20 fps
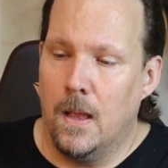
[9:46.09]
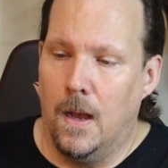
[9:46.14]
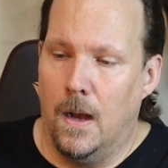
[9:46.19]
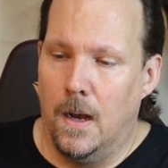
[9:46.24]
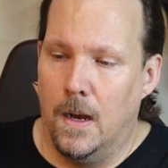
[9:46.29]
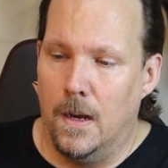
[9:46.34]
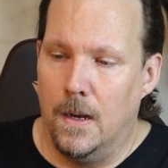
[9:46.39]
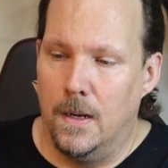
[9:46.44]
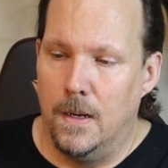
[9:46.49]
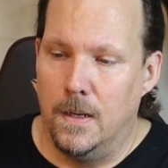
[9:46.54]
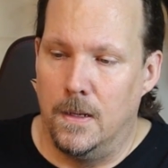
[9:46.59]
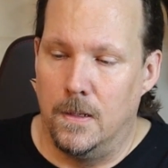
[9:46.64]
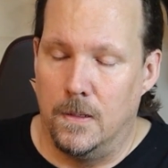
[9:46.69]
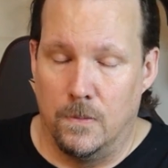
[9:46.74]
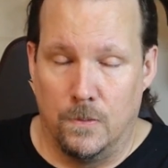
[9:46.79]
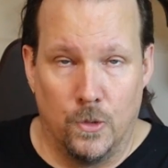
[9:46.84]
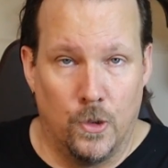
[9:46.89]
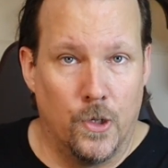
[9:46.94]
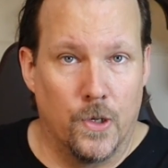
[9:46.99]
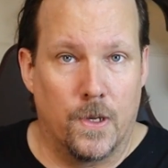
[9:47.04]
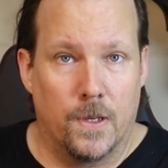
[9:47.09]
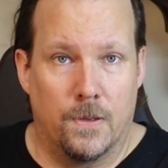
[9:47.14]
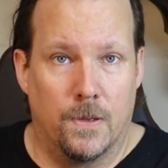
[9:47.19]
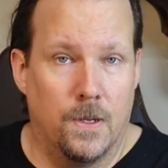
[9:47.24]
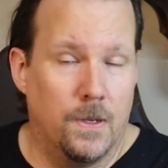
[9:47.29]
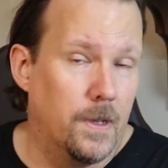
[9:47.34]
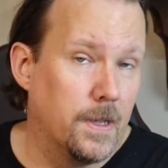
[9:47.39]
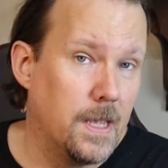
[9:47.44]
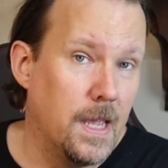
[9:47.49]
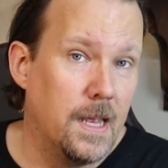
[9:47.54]
Look
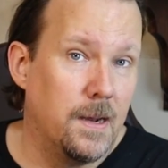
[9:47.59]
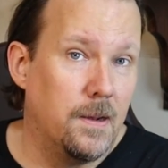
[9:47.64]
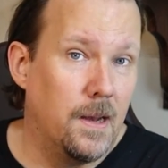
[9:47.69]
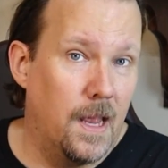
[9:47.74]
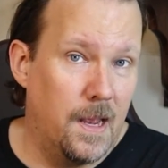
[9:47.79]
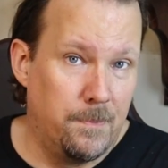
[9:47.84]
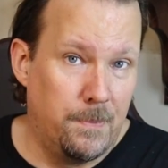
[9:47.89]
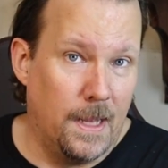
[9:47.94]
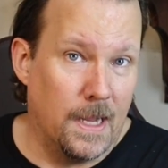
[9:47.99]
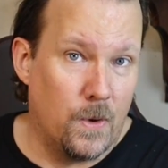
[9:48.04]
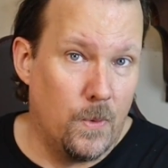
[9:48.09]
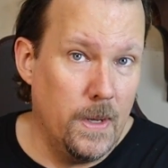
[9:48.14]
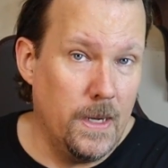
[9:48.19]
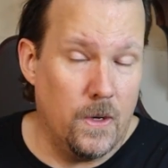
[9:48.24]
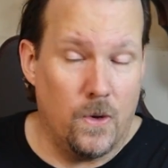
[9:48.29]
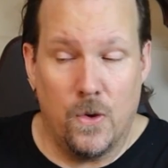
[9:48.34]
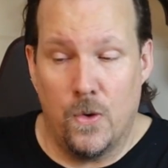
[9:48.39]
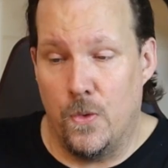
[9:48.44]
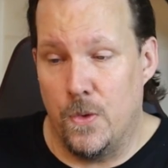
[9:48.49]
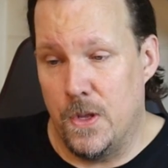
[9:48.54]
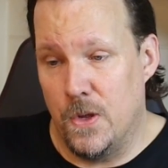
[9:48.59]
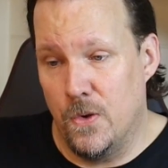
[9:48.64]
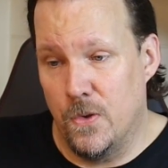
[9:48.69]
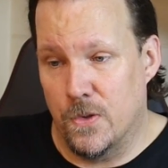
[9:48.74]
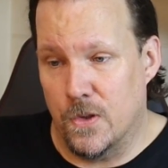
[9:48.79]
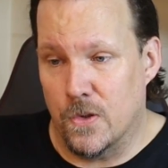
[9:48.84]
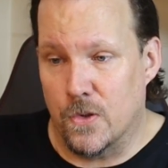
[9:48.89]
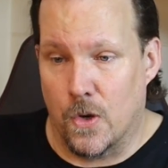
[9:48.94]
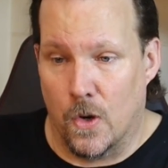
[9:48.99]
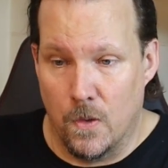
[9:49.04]
again at Black Widow, who
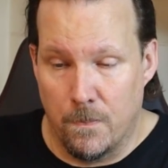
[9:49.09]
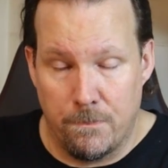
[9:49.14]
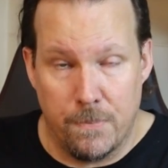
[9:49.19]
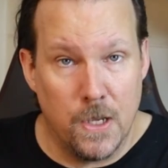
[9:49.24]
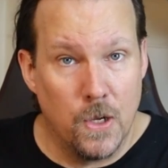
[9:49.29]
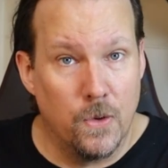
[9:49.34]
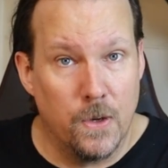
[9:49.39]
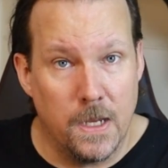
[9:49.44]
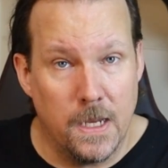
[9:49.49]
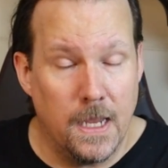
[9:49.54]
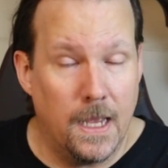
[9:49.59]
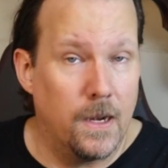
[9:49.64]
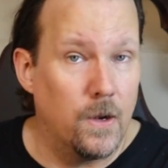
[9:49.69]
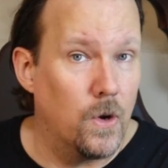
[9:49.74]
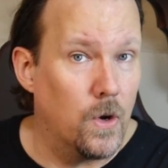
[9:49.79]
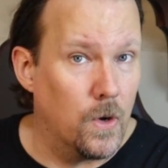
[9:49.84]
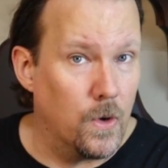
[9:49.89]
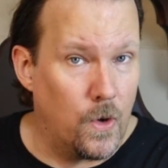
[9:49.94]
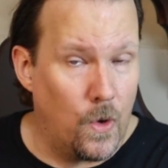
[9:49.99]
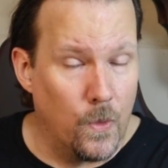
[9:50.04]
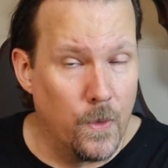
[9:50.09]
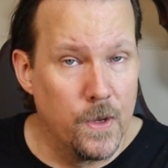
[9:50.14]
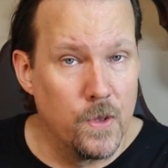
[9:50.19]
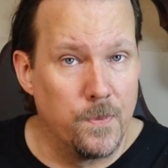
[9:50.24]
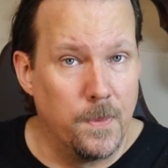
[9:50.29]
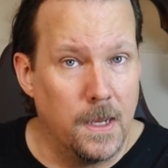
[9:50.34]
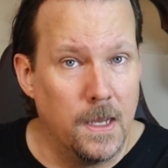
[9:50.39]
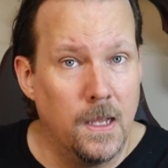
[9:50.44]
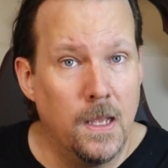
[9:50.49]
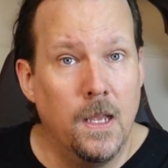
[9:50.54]
uses her beauty and her
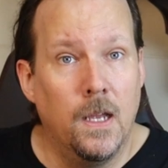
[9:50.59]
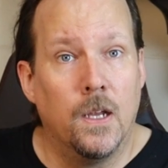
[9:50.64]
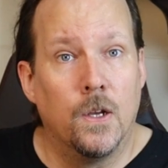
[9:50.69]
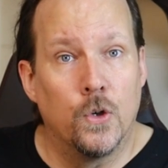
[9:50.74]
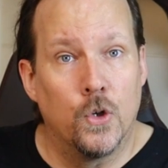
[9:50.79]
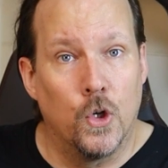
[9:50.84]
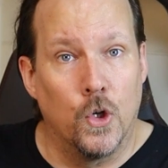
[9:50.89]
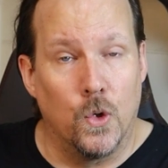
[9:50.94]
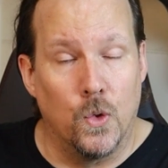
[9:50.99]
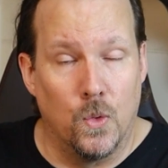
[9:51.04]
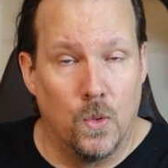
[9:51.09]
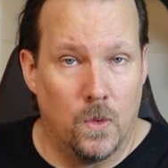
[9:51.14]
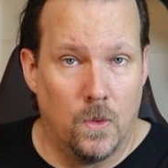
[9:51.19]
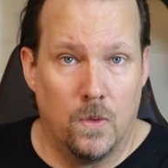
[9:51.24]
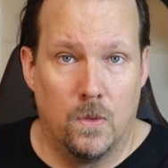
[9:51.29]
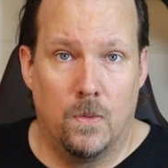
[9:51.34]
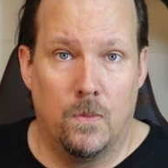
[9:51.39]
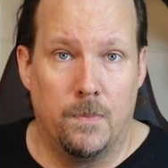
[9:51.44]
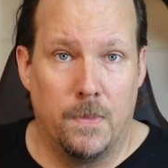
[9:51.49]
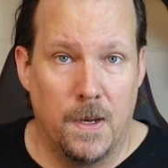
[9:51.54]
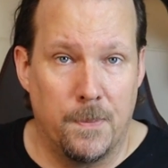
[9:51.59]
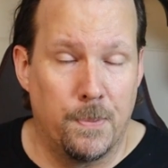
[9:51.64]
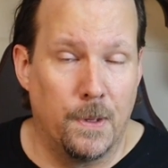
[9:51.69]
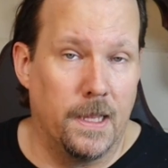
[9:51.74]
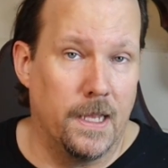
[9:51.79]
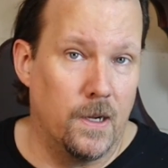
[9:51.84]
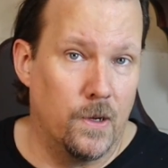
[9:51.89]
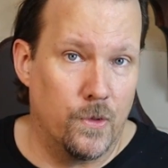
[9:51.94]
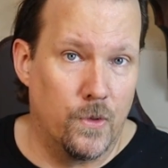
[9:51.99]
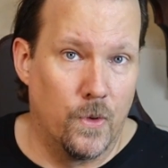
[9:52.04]
charisma to
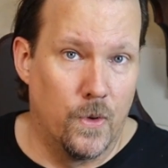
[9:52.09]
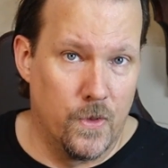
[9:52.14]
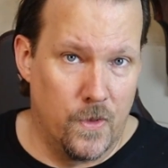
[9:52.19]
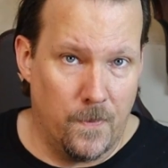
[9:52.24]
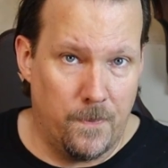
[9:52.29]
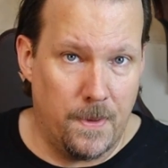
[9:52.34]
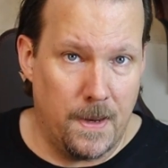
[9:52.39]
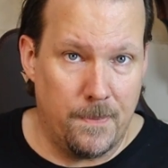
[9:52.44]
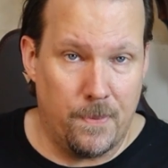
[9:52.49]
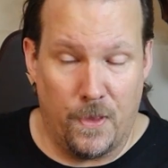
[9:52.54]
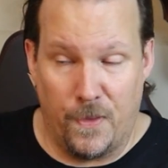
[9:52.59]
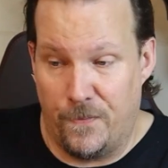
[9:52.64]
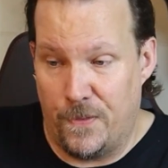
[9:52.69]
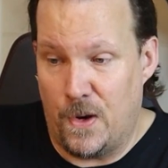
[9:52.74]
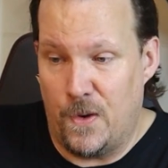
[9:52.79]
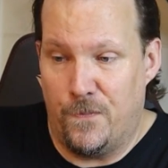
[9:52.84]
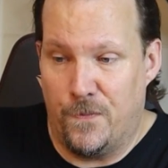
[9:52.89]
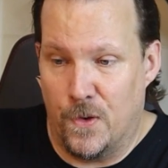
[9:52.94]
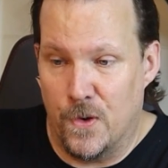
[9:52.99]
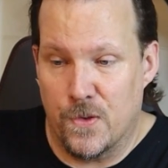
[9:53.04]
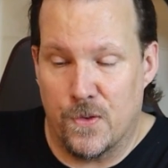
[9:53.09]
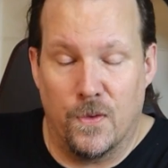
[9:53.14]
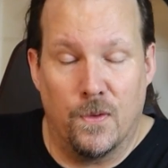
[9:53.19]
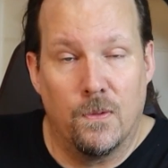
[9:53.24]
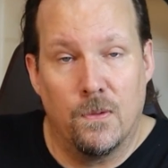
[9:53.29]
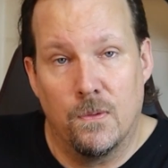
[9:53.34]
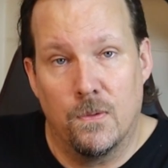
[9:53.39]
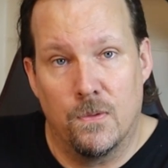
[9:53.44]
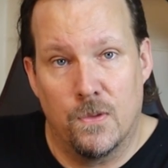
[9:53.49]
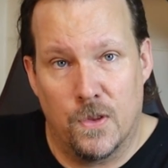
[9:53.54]
manipulate all sorts of people. The very first
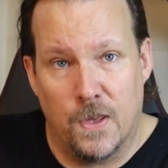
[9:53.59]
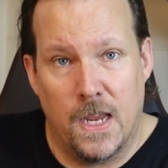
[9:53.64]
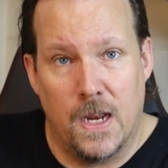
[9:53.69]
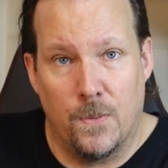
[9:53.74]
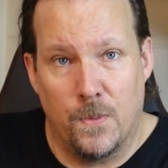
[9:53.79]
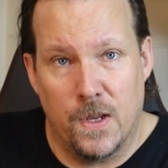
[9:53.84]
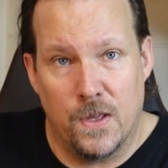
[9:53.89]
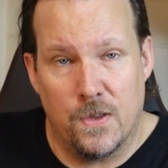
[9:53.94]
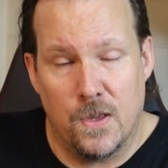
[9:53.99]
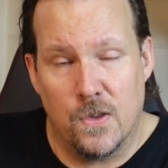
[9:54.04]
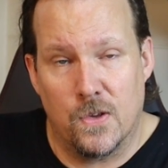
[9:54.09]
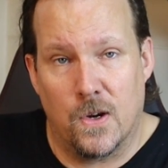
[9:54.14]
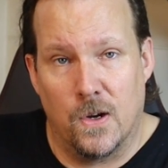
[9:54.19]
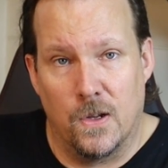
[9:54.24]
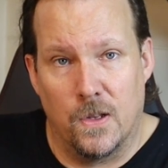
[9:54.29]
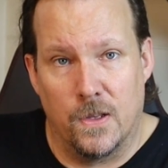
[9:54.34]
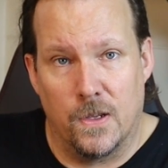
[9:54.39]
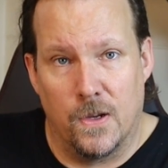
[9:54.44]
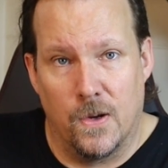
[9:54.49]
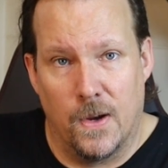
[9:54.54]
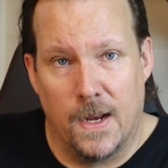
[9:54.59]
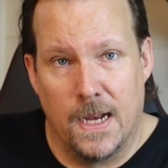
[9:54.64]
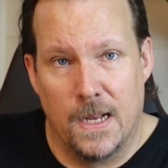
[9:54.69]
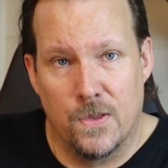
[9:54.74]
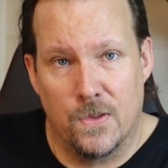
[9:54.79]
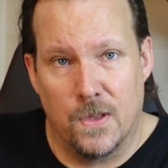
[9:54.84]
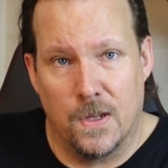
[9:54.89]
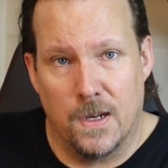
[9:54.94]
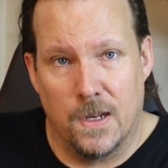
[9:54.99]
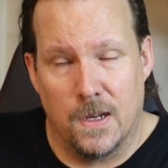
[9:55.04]
scene we see Scarlett
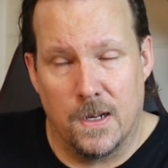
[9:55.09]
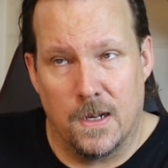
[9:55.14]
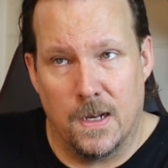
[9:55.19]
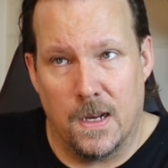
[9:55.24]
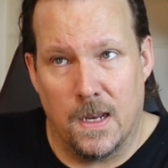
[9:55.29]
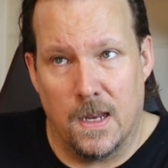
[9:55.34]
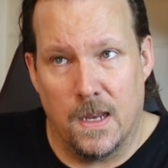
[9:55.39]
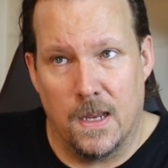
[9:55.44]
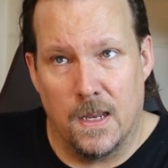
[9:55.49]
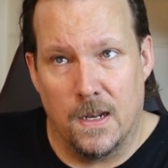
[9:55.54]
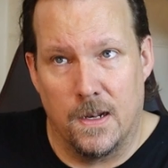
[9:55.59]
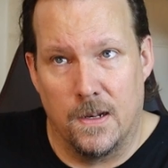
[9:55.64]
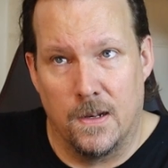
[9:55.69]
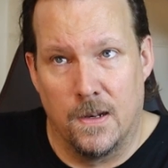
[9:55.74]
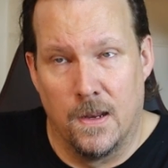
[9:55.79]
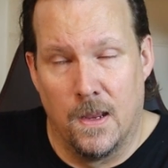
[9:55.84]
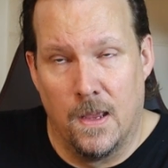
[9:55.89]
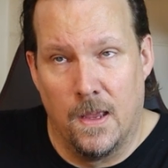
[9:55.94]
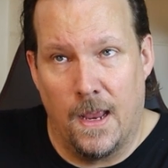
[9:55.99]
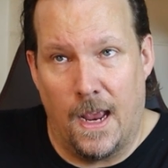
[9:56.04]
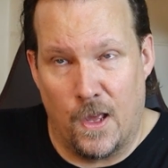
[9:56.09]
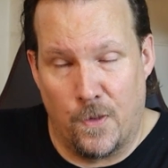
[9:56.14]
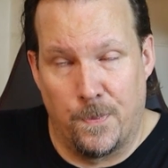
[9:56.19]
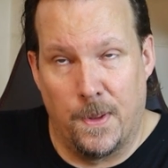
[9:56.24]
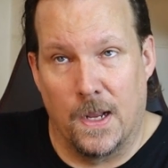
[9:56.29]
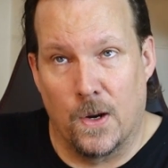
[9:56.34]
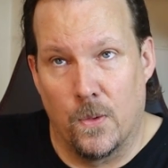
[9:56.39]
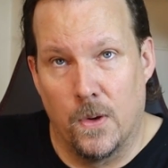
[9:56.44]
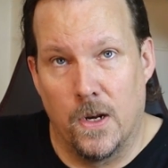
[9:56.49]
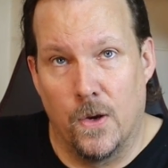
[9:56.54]
Johansson in as
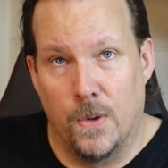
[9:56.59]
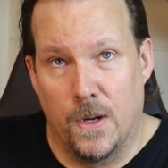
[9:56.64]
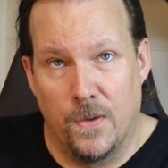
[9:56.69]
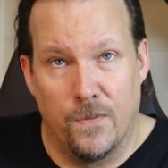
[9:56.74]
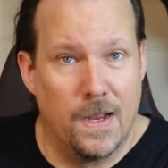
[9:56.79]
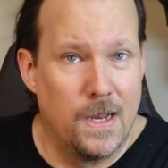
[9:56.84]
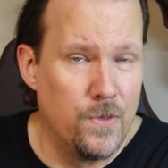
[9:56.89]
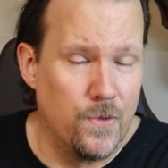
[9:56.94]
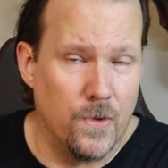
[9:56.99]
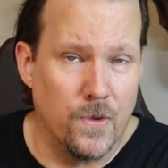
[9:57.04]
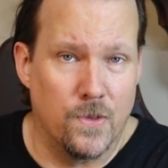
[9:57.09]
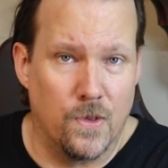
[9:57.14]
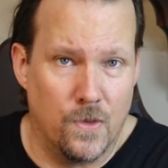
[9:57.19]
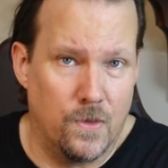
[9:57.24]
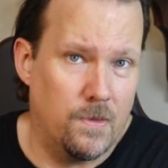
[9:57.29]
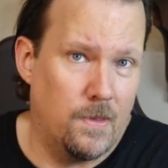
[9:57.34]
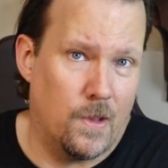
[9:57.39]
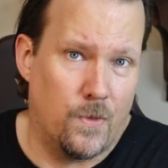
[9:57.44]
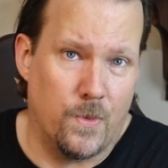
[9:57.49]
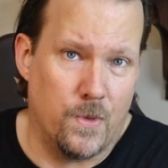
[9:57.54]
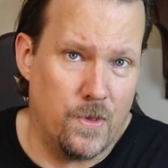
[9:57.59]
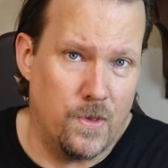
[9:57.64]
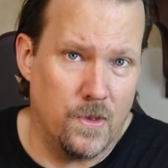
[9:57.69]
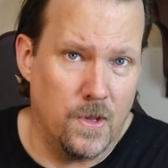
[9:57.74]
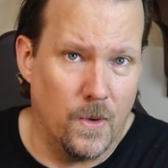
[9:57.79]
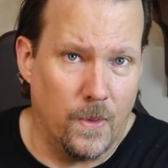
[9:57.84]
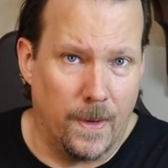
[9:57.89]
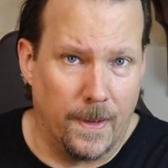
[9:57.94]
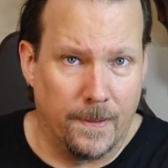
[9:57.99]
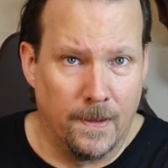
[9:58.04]
Black Widow in Avengers. That's what she's
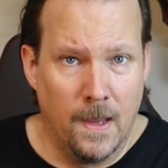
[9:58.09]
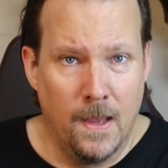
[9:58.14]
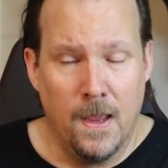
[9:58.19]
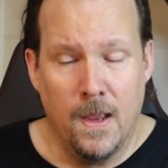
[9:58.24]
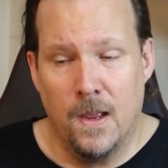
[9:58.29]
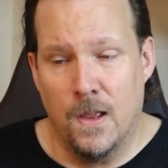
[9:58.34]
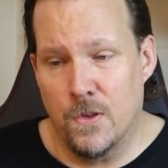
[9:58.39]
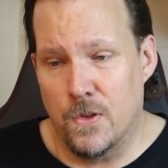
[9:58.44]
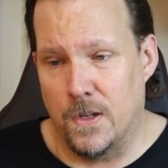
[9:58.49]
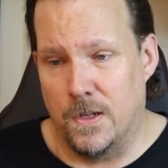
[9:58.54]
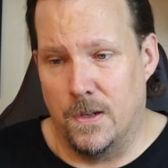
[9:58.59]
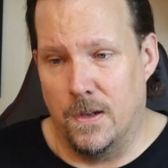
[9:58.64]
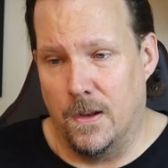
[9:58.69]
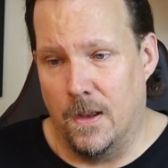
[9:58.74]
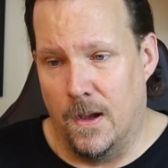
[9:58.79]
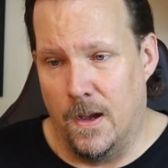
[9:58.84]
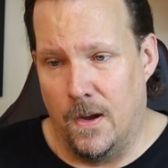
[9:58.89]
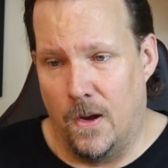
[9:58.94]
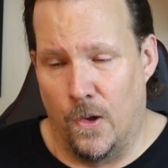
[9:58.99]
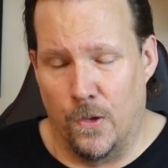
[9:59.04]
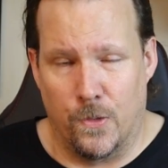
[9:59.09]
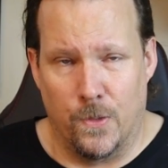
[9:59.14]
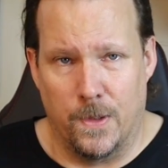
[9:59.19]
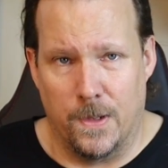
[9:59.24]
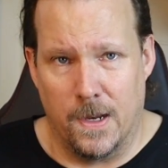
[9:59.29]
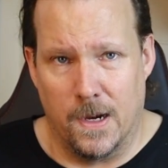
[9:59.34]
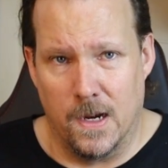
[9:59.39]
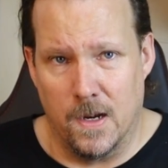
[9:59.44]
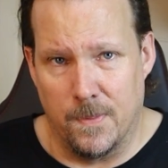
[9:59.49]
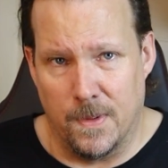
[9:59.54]
doing. She also in
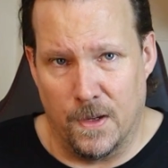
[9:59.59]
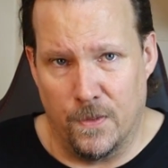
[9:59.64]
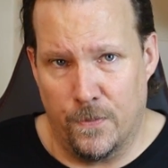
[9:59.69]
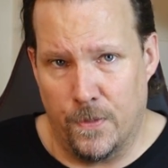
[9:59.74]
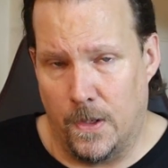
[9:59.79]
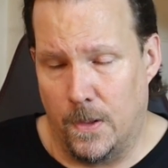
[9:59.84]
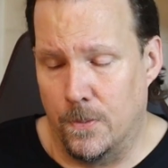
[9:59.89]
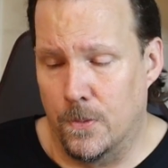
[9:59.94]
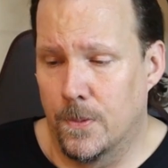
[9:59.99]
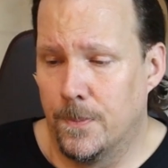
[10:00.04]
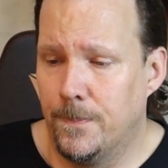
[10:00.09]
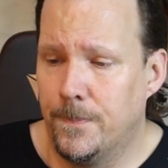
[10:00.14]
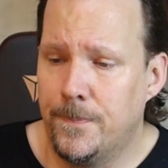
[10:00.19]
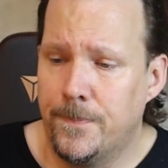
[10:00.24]
the Iron Man films.